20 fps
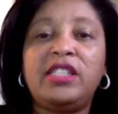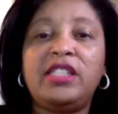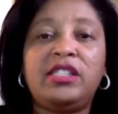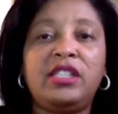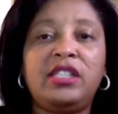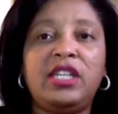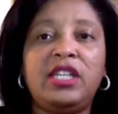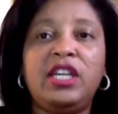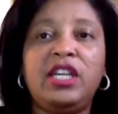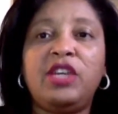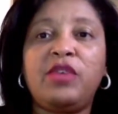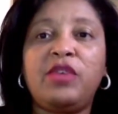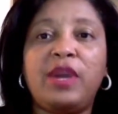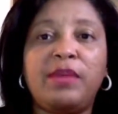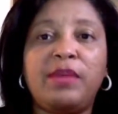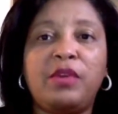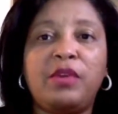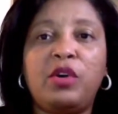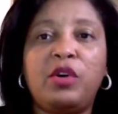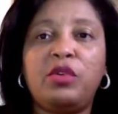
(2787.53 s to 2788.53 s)
he
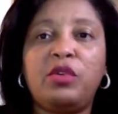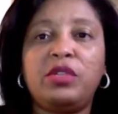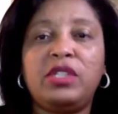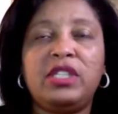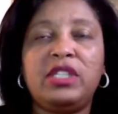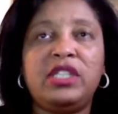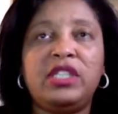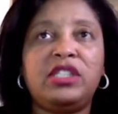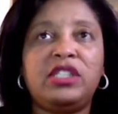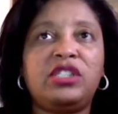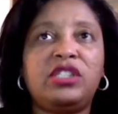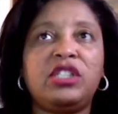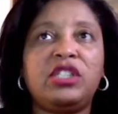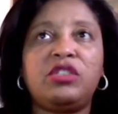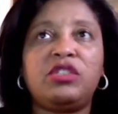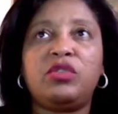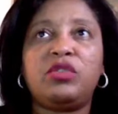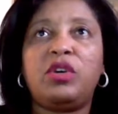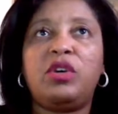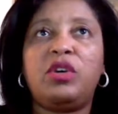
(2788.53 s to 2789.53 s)
grabbed a hold of this, took it
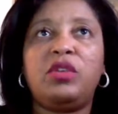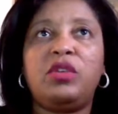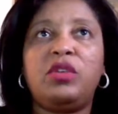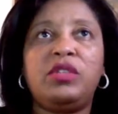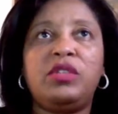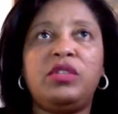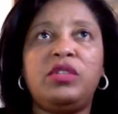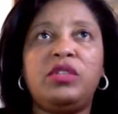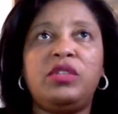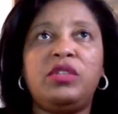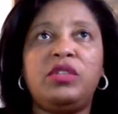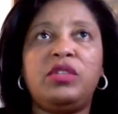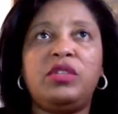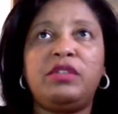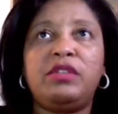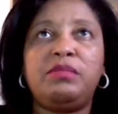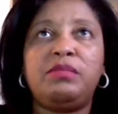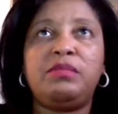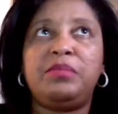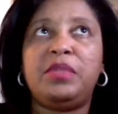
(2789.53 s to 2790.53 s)
to a whole nother level.
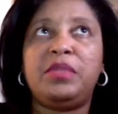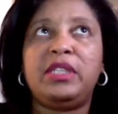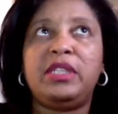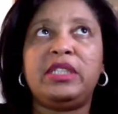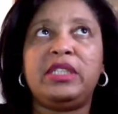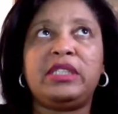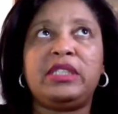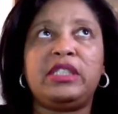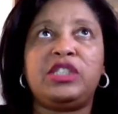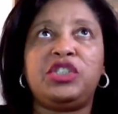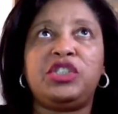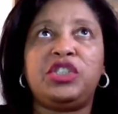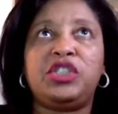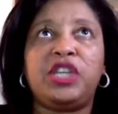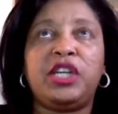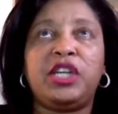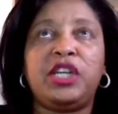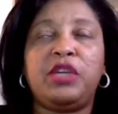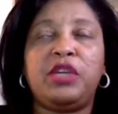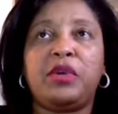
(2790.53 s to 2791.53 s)
He's been in since
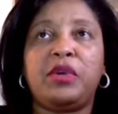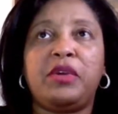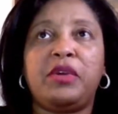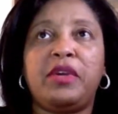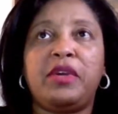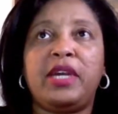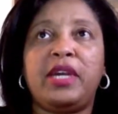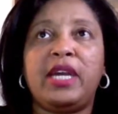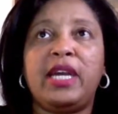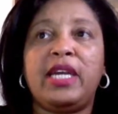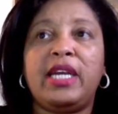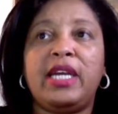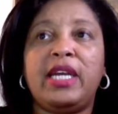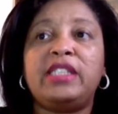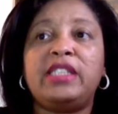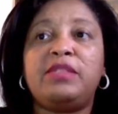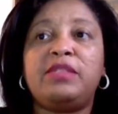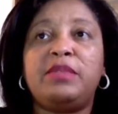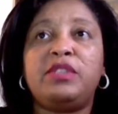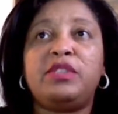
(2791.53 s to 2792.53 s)
January, and
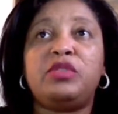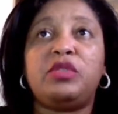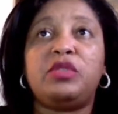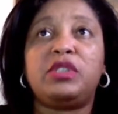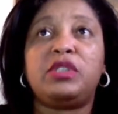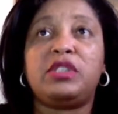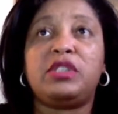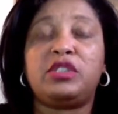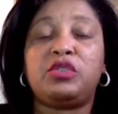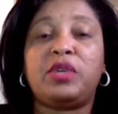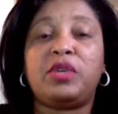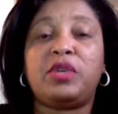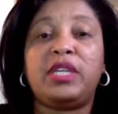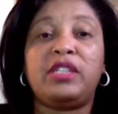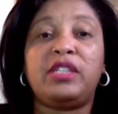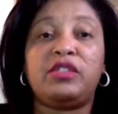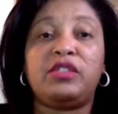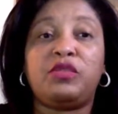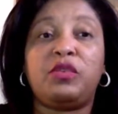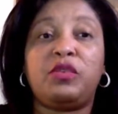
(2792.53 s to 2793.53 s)
he's been doing the
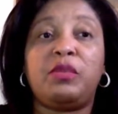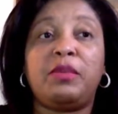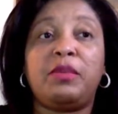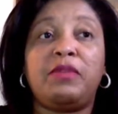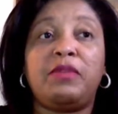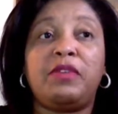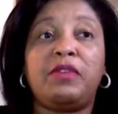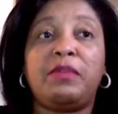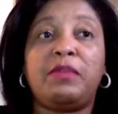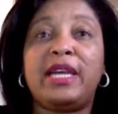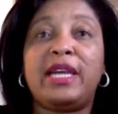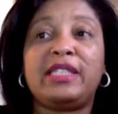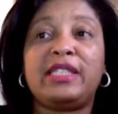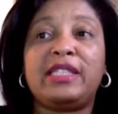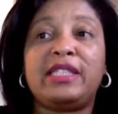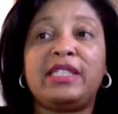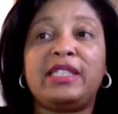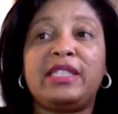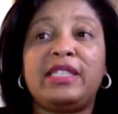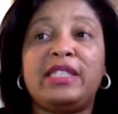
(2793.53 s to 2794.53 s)
trainings for me for the past
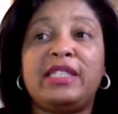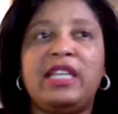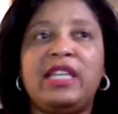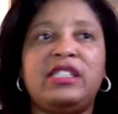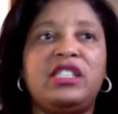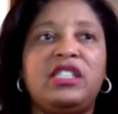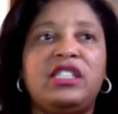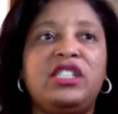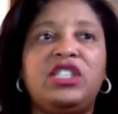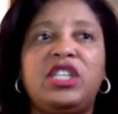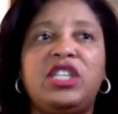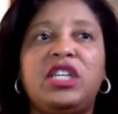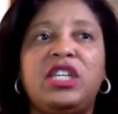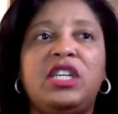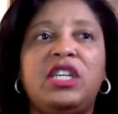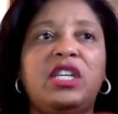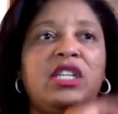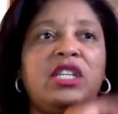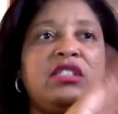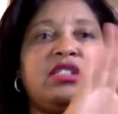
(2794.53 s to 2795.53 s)
90 days. He took
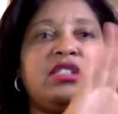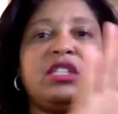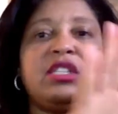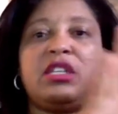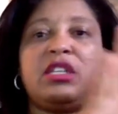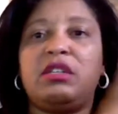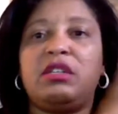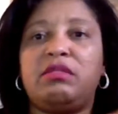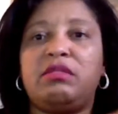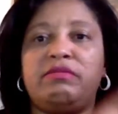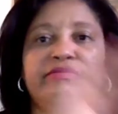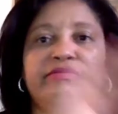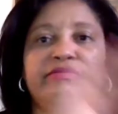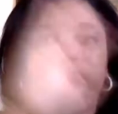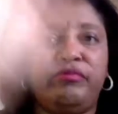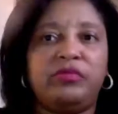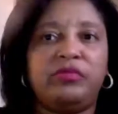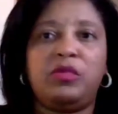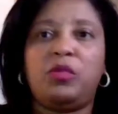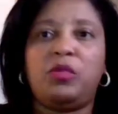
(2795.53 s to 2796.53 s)
it
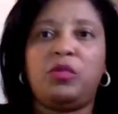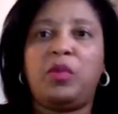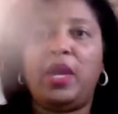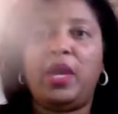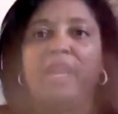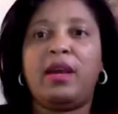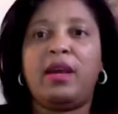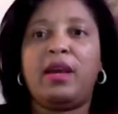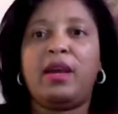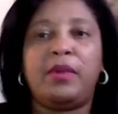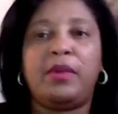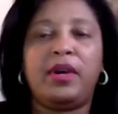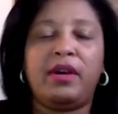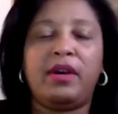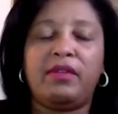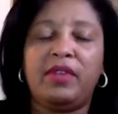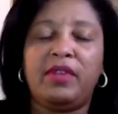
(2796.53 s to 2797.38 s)
way above.